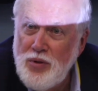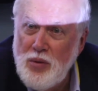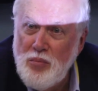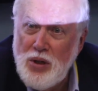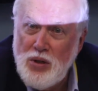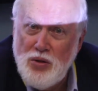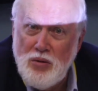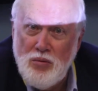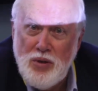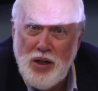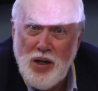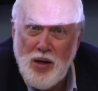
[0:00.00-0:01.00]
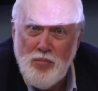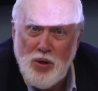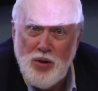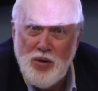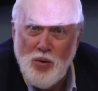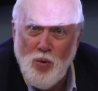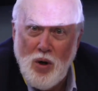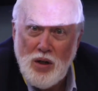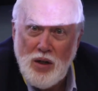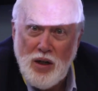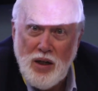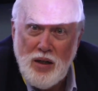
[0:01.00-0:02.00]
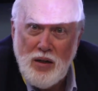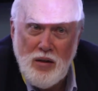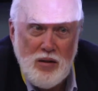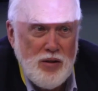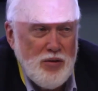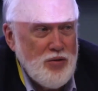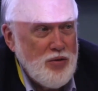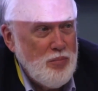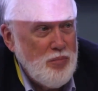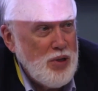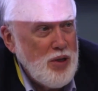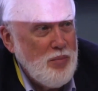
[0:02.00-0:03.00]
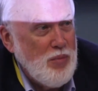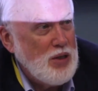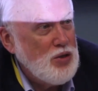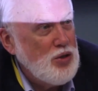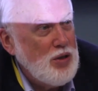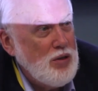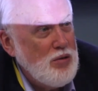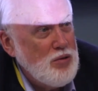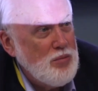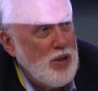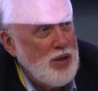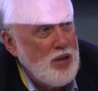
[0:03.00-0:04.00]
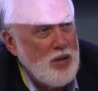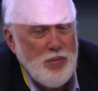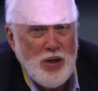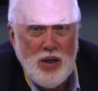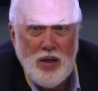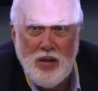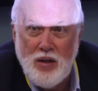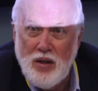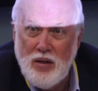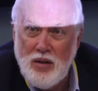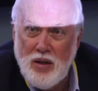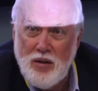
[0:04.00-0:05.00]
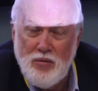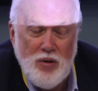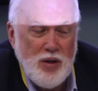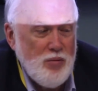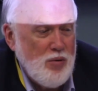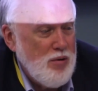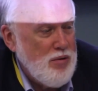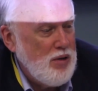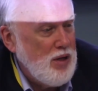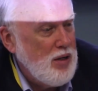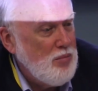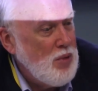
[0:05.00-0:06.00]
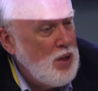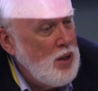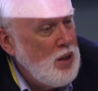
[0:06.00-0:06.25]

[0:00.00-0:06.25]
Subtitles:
inpatient rehab, learned to walk again, learned pretty much to use my arm and hand again, can't write worth a damn.